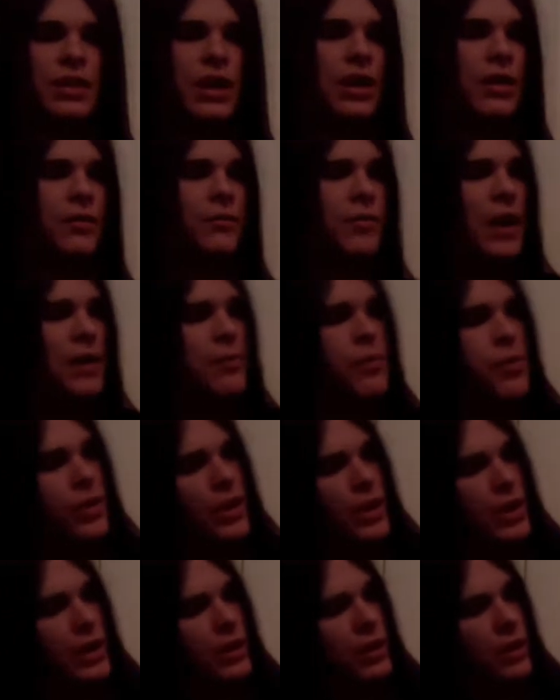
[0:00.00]
done by
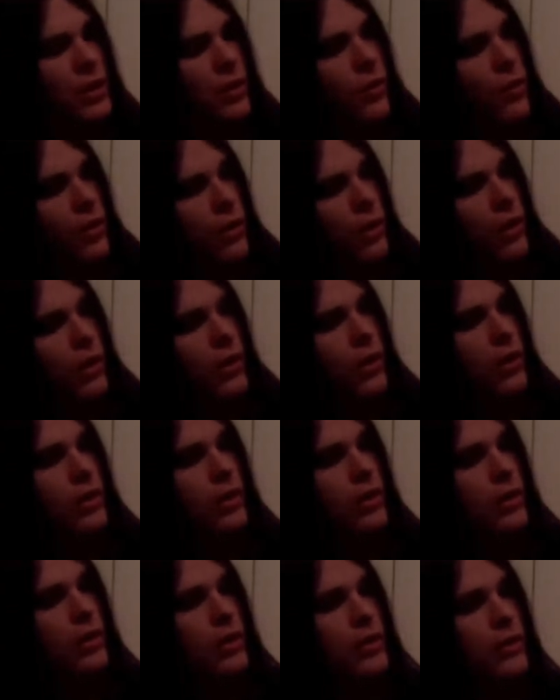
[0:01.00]
putting your
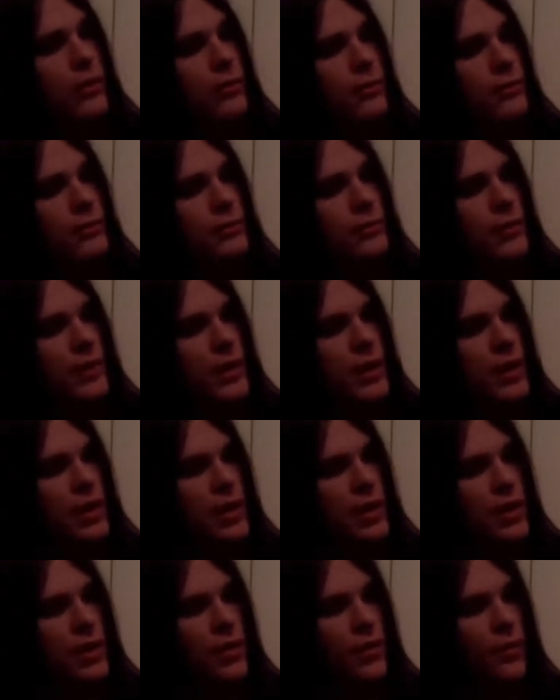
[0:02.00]

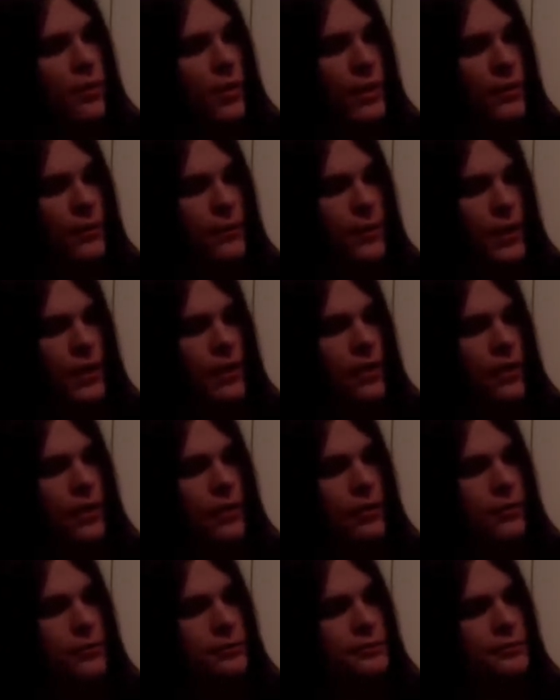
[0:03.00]
ring
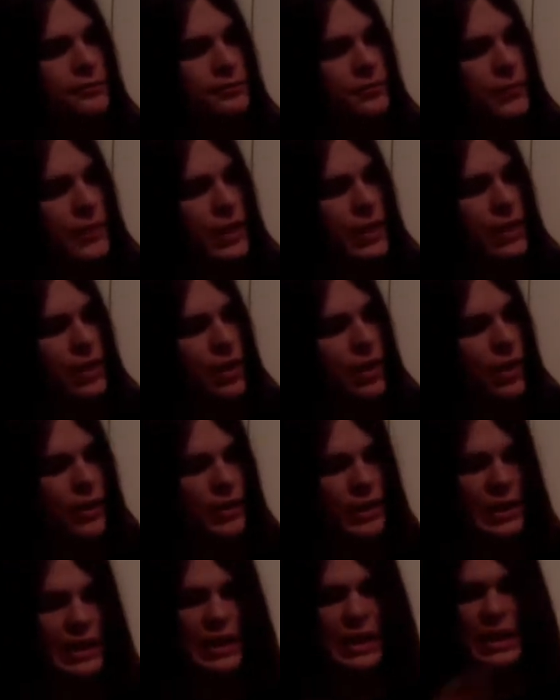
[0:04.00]
finger
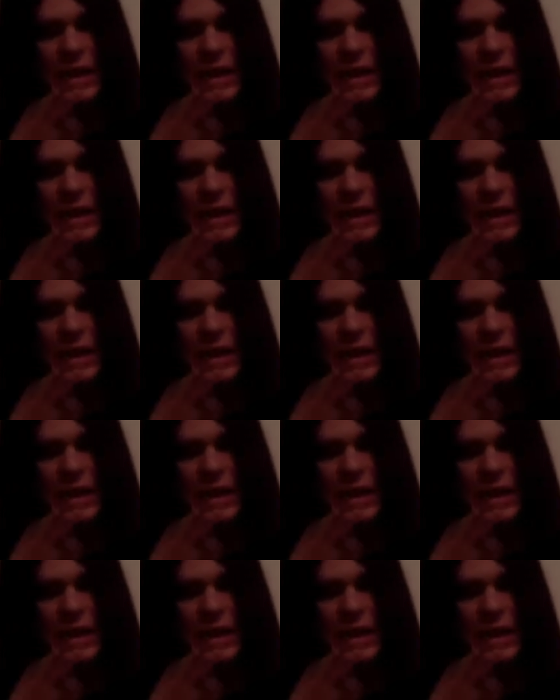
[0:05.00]
on